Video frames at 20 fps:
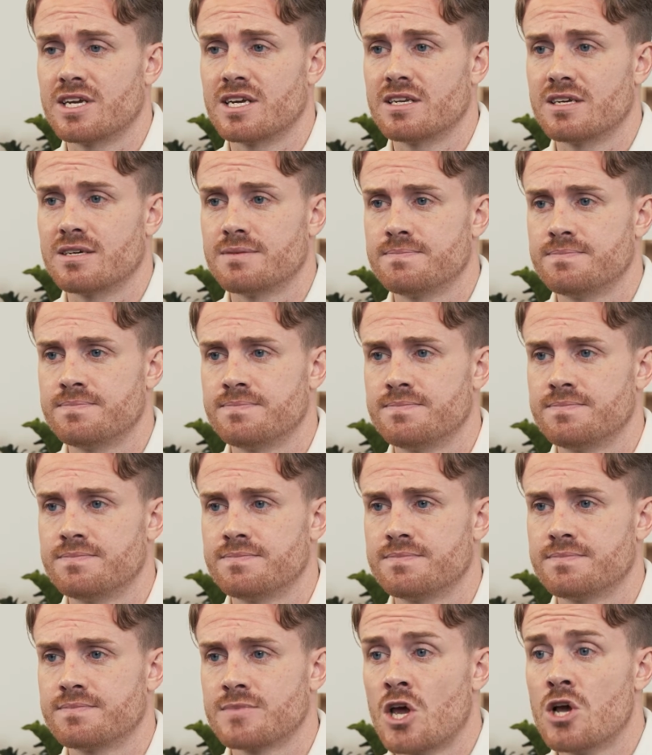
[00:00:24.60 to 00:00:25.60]
data.
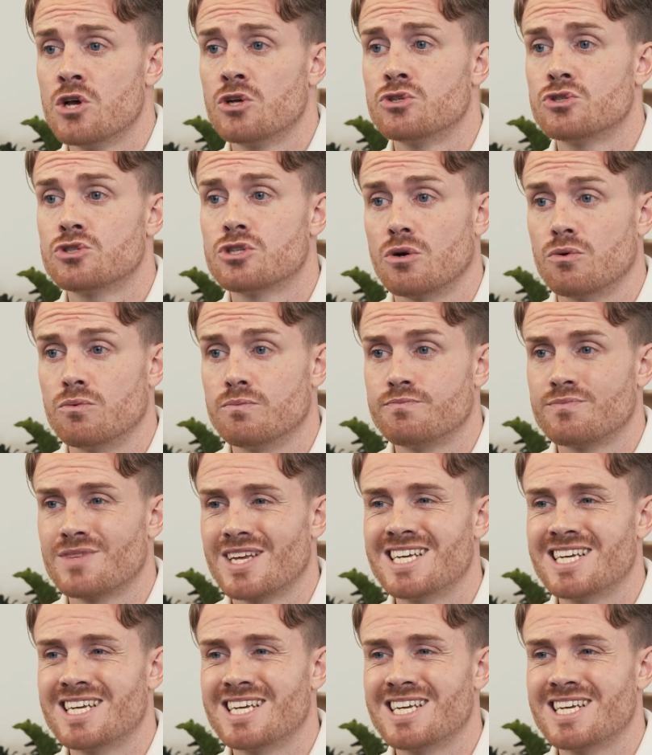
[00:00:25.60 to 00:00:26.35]
So